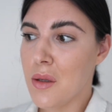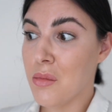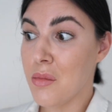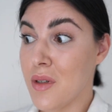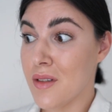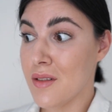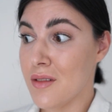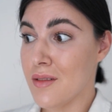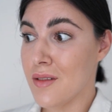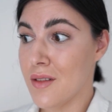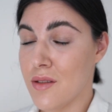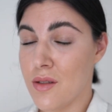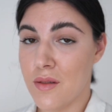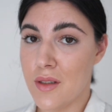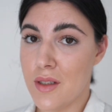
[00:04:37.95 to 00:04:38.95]
but
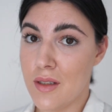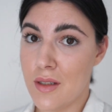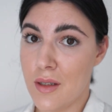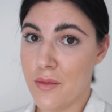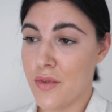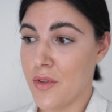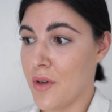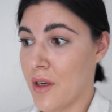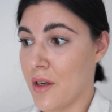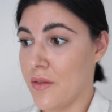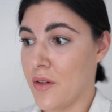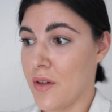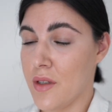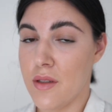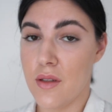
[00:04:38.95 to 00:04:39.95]
it's already time for
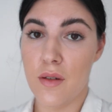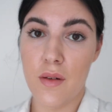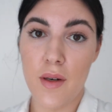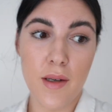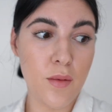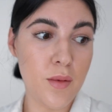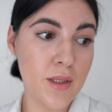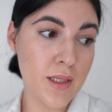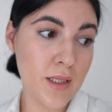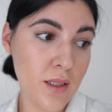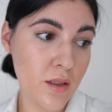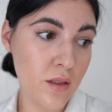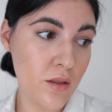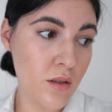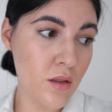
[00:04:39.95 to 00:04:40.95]
recovery, so I will
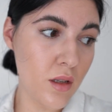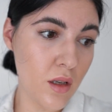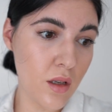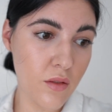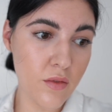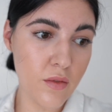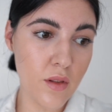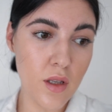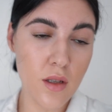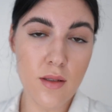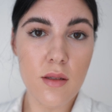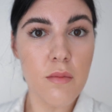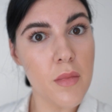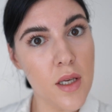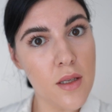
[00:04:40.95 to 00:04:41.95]
need to leave
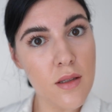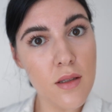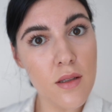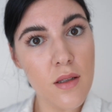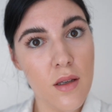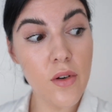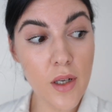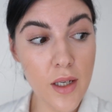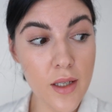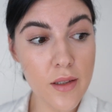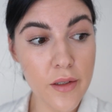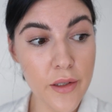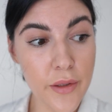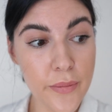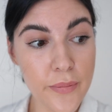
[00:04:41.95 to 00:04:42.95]
this mess for
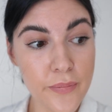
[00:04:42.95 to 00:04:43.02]
later.